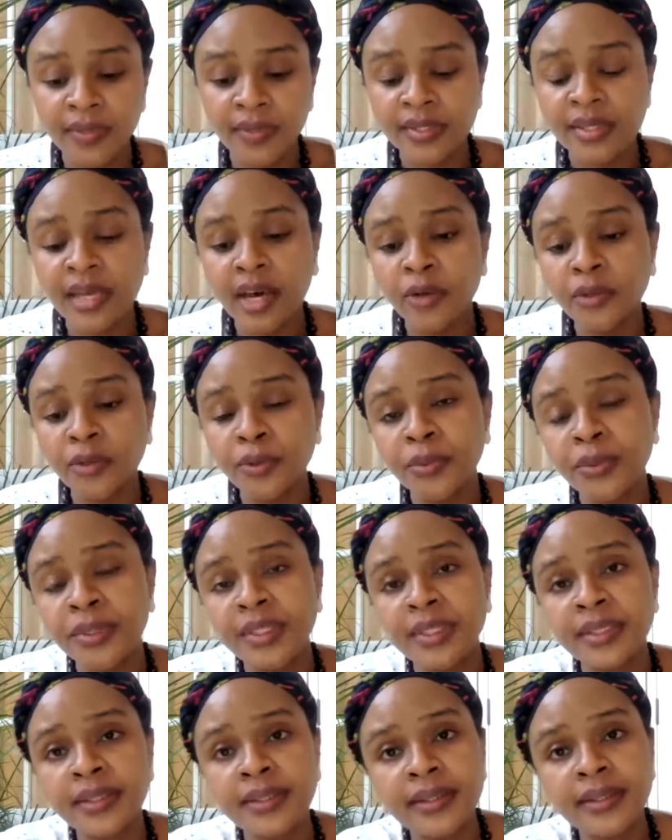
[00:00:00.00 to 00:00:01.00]
How do
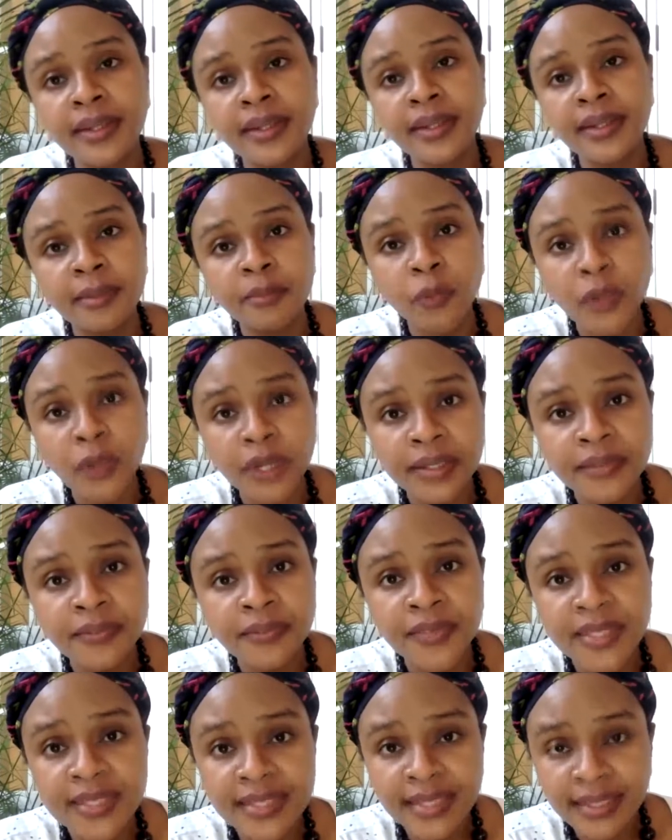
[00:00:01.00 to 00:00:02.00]
we
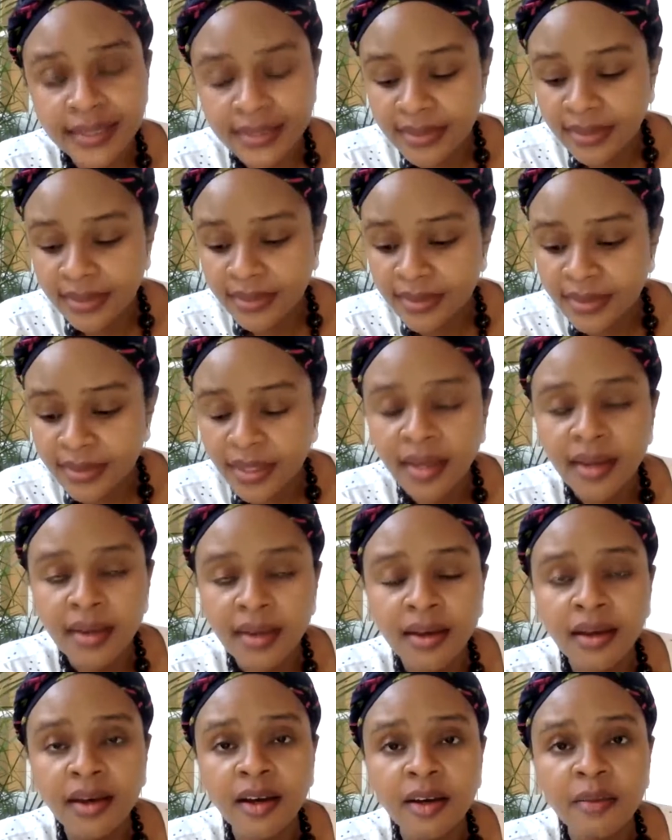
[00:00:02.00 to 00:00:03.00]
facilitate
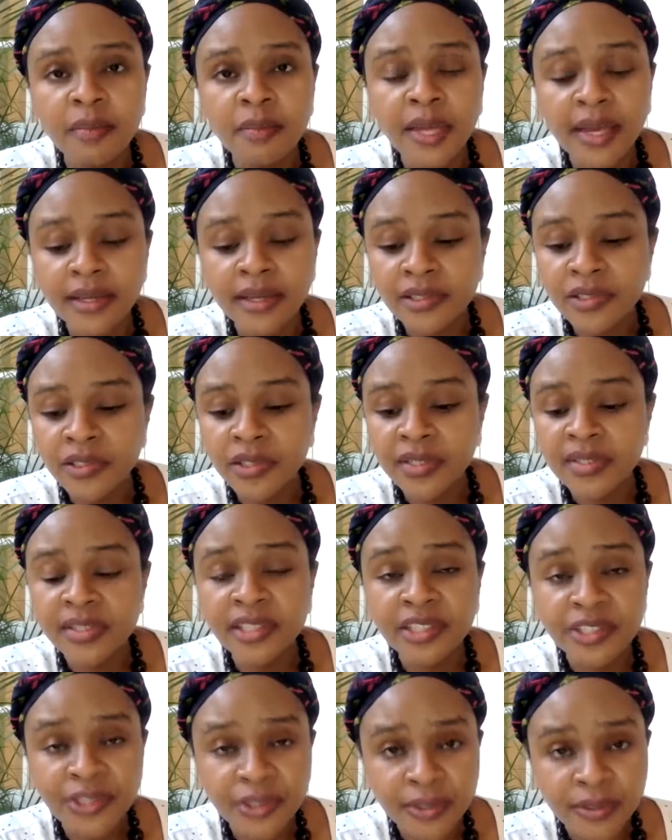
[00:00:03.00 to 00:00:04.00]
extra
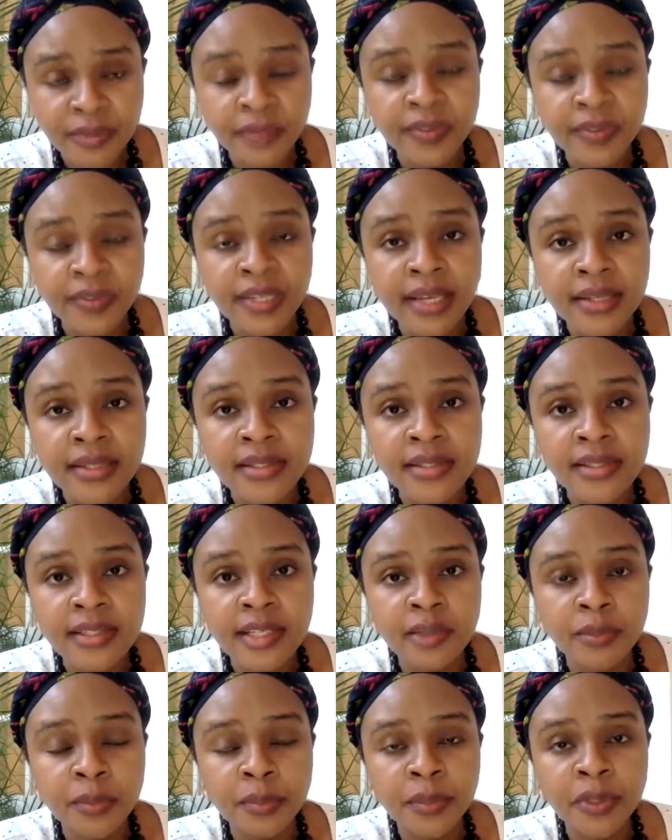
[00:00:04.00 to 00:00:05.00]
sessions of dialysis
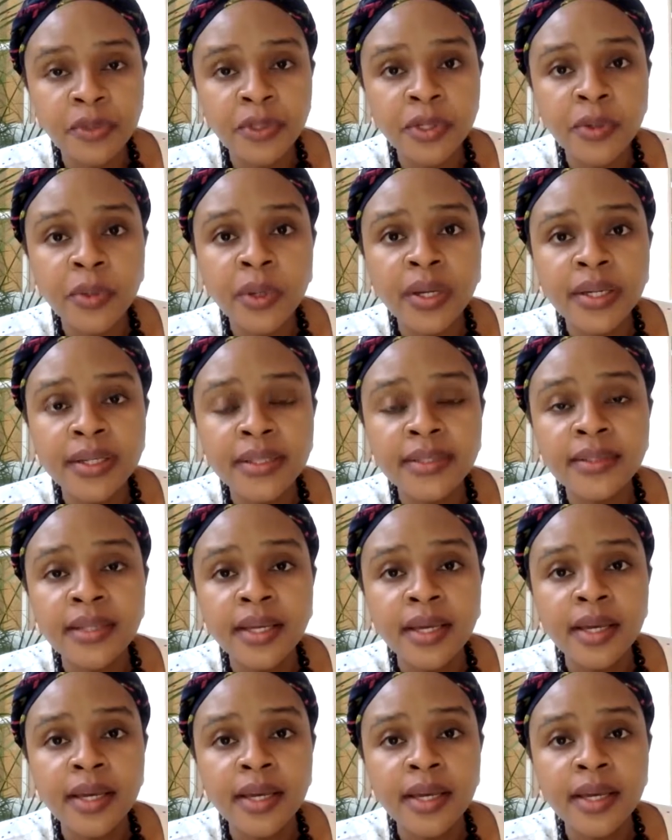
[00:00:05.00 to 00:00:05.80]
that would be required?